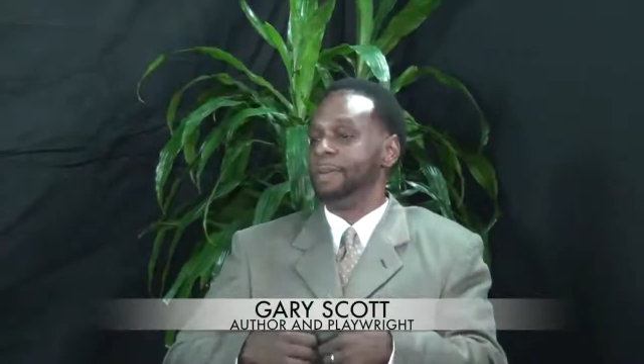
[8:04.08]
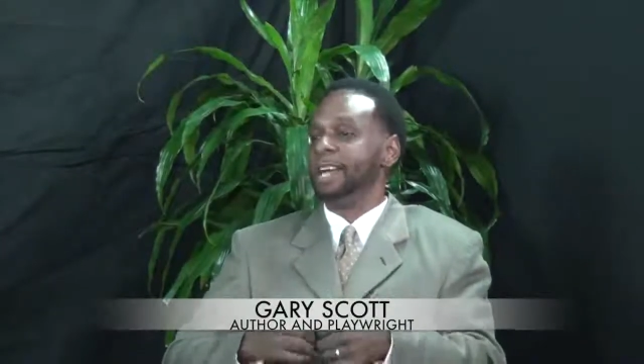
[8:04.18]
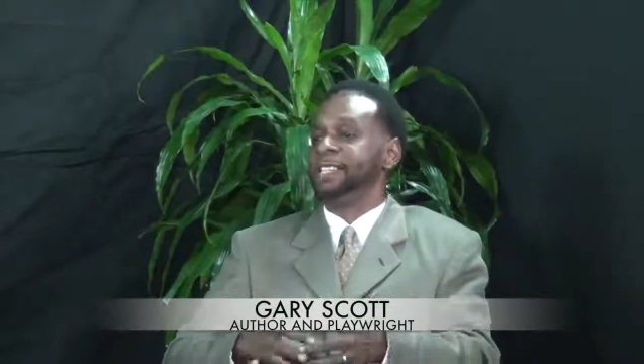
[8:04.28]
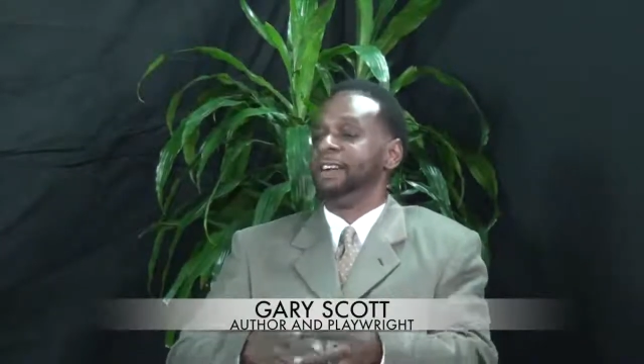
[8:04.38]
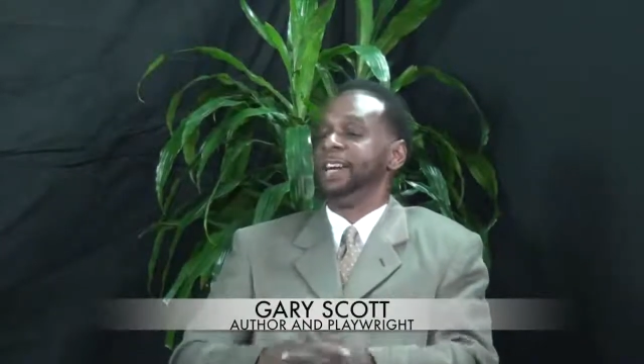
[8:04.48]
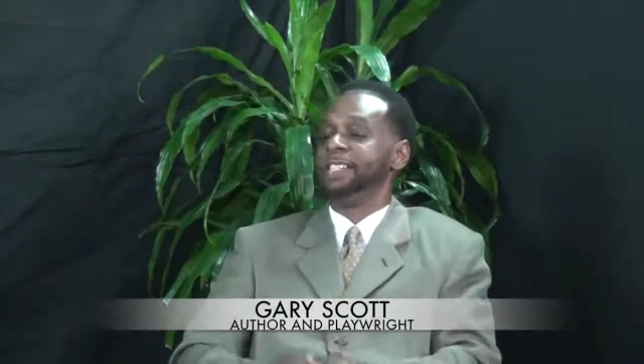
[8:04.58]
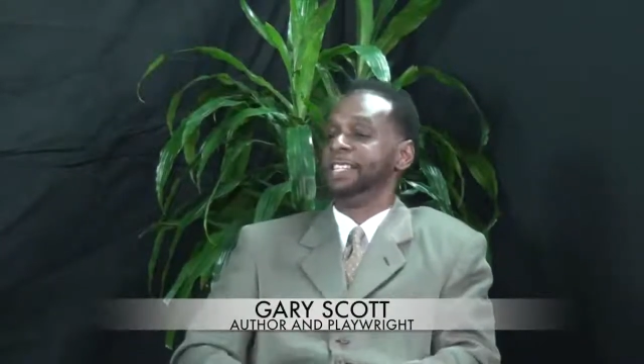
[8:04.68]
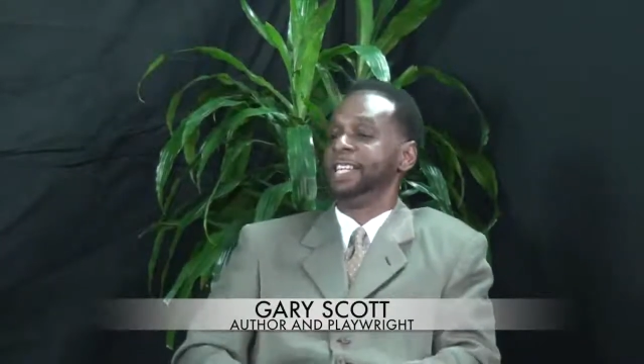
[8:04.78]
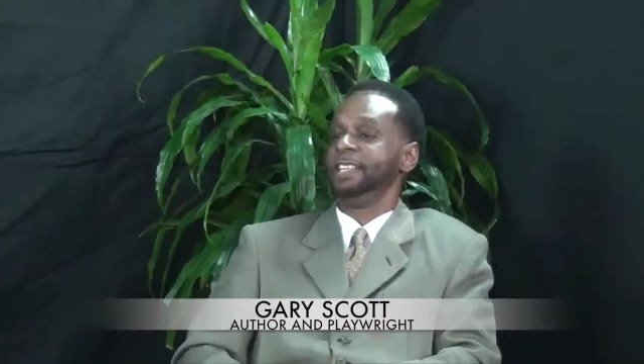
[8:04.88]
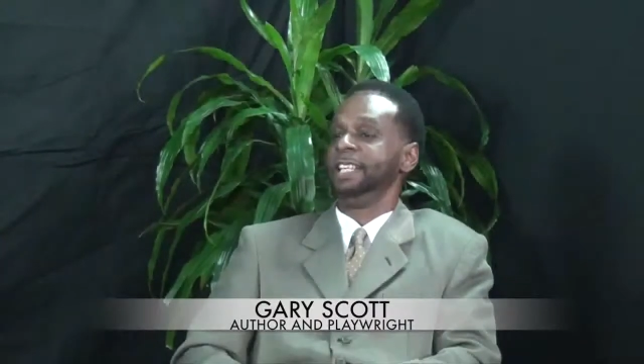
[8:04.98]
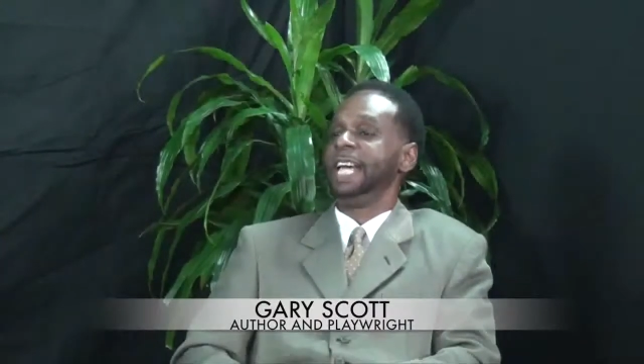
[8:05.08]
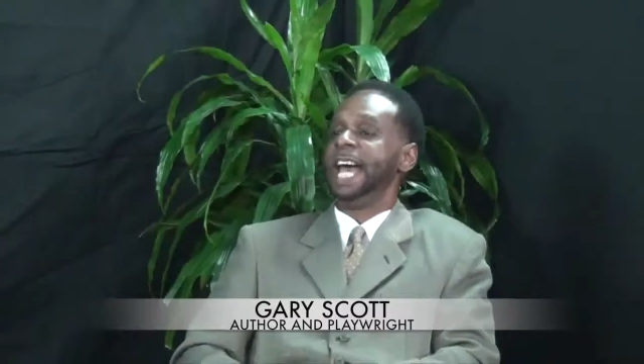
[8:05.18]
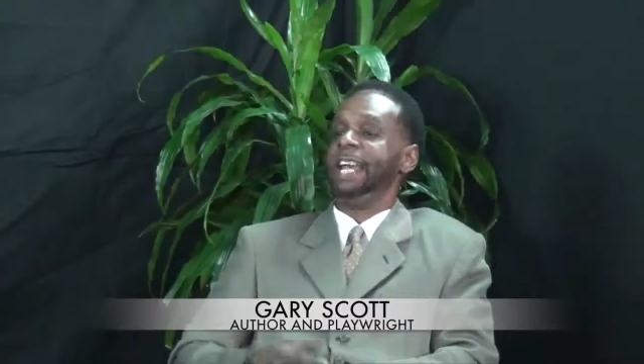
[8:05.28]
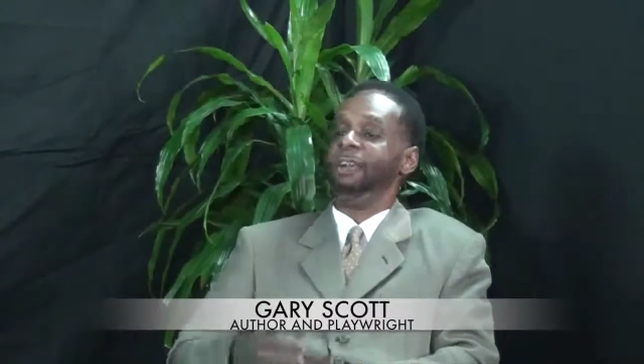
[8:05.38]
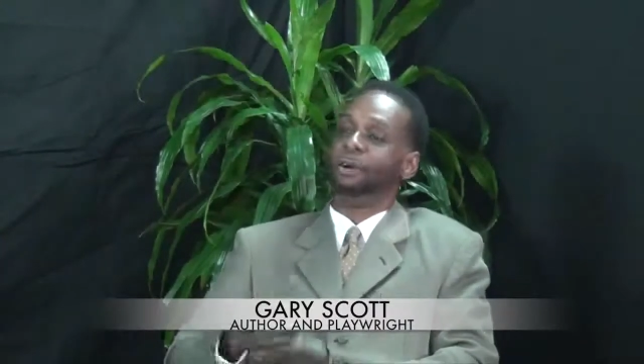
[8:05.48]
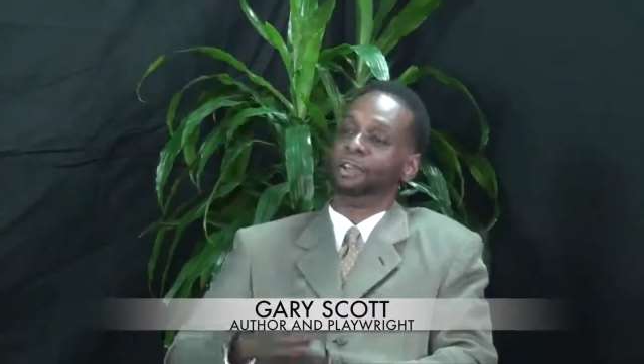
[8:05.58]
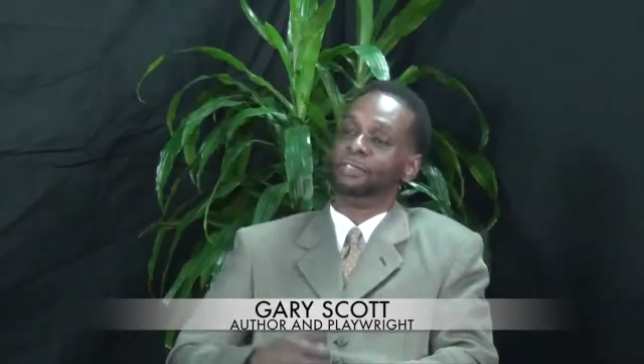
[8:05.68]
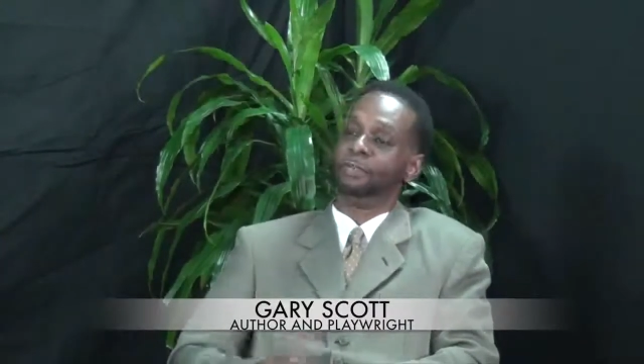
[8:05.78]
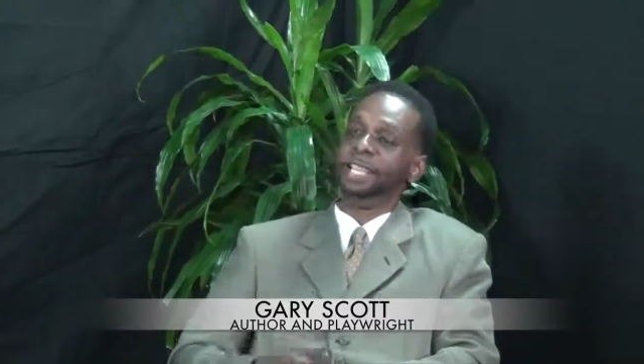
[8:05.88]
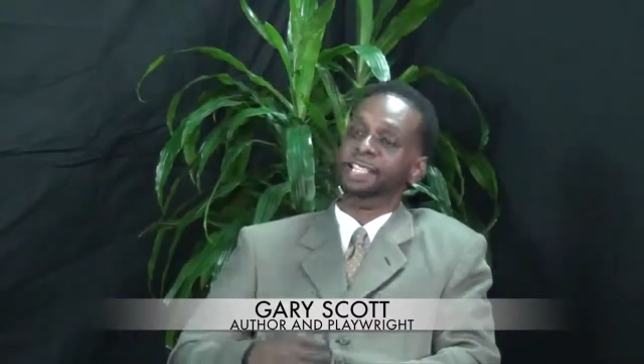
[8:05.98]
myself as a nigger. And in order
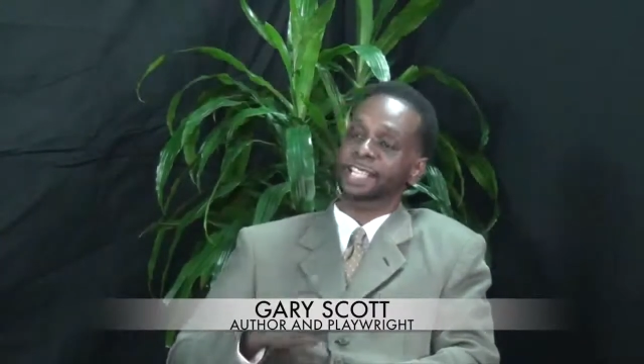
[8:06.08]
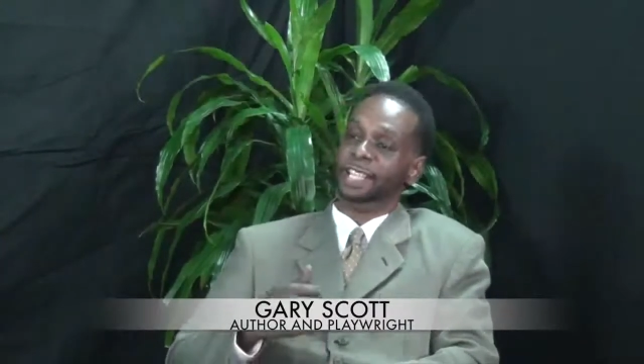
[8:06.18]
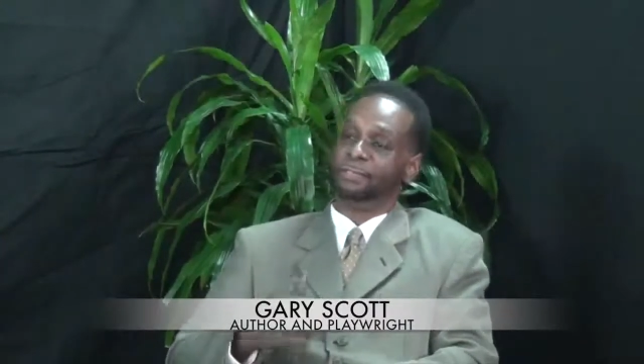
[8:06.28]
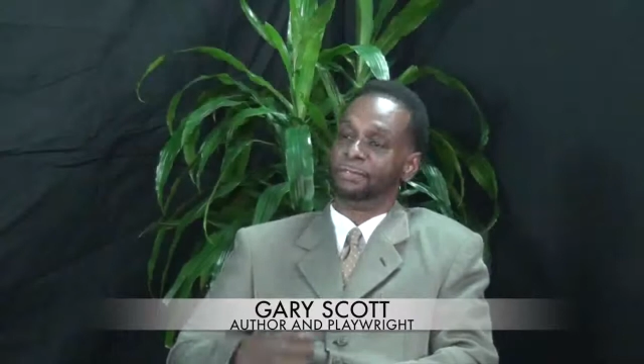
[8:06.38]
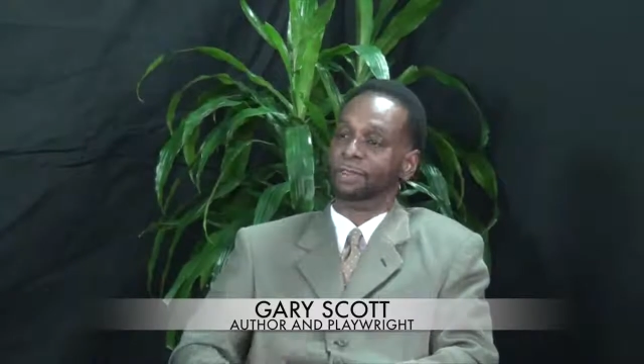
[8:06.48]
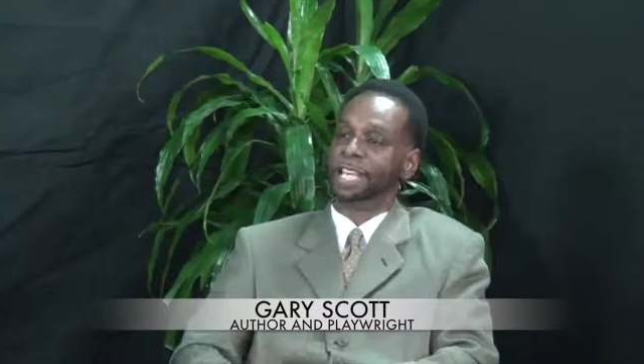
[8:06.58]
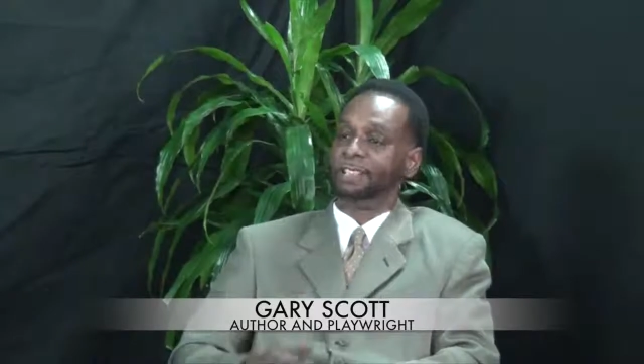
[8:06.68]
for me to get free,